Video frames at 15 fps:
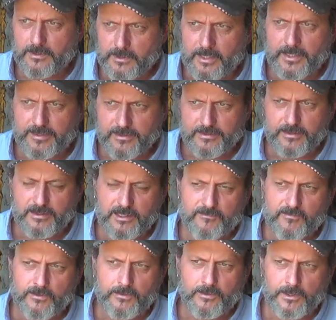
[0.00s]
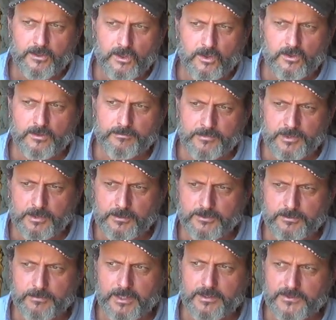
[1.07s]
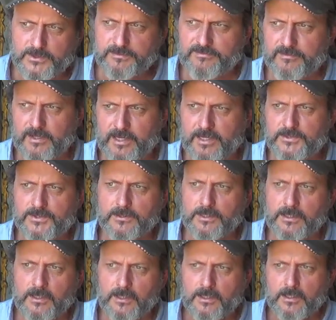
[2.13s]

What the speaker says: I think even though it hurt me tremendously financially,